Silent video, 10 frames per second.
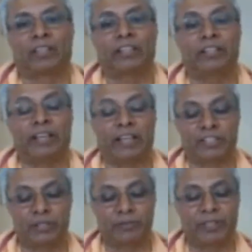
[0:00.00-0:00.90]
in
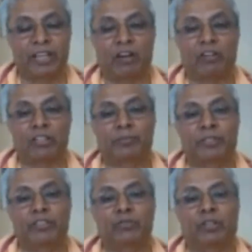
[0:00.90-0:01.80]
achieving our
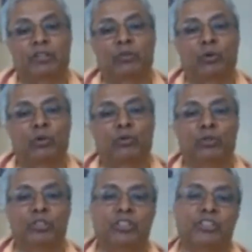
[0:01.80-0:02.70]
spiritual goal,
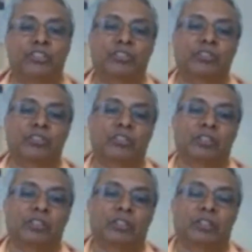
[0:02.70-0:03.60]
which is
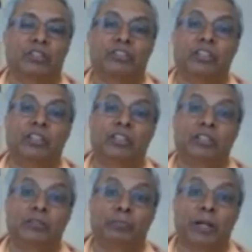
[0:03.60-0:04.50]

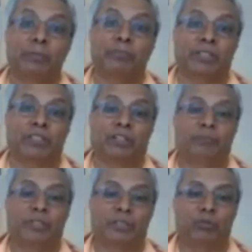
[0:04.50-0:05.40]
the purpose
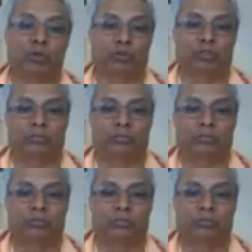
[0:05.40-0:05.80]
of this book.